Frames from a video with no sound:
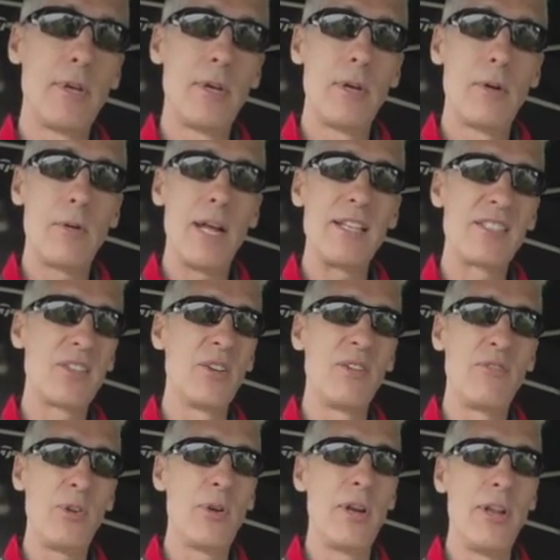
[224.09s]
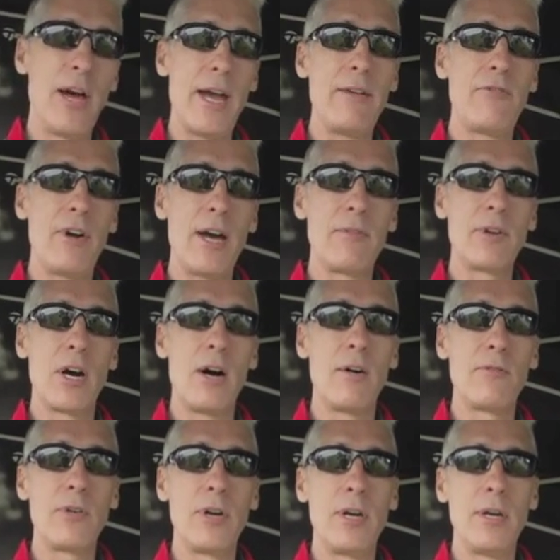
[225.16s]
Right? So if you're a 9.5
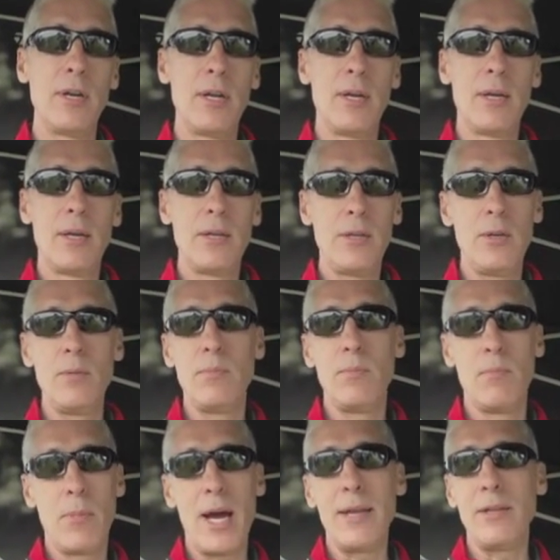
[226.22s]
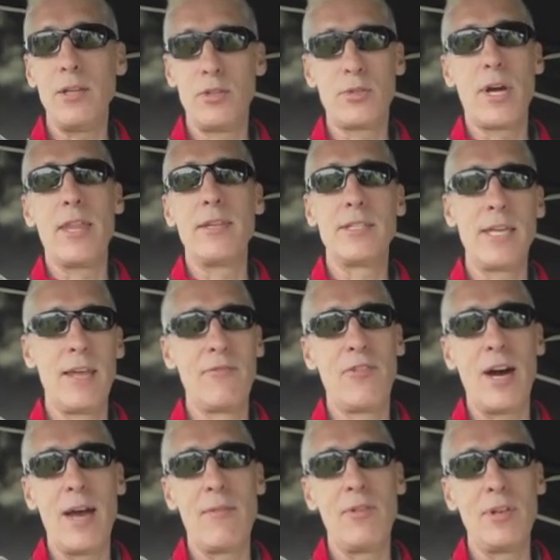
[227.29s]
golfer, you try the
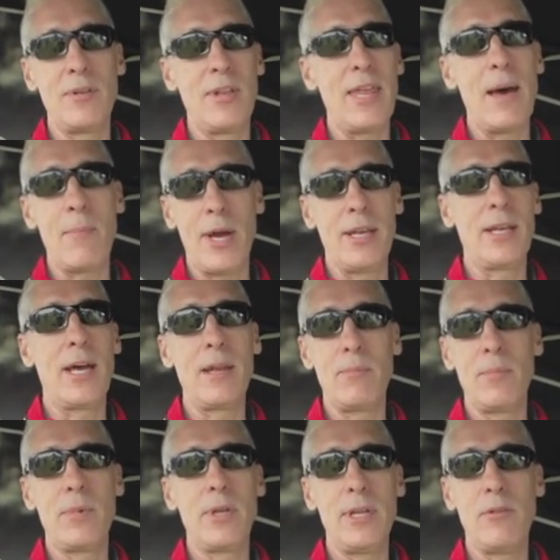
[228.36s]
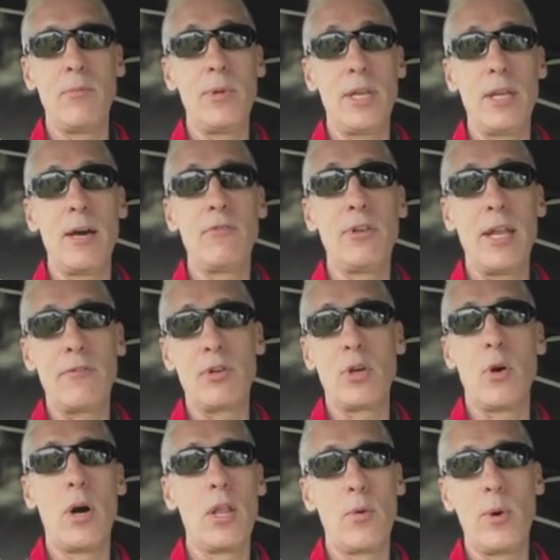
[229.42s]
10.5, and that might not even be enough. You'd have to
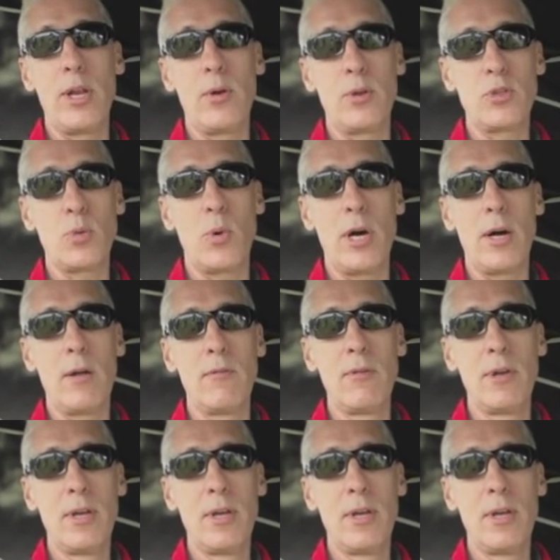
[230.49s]
go all the way to a 12.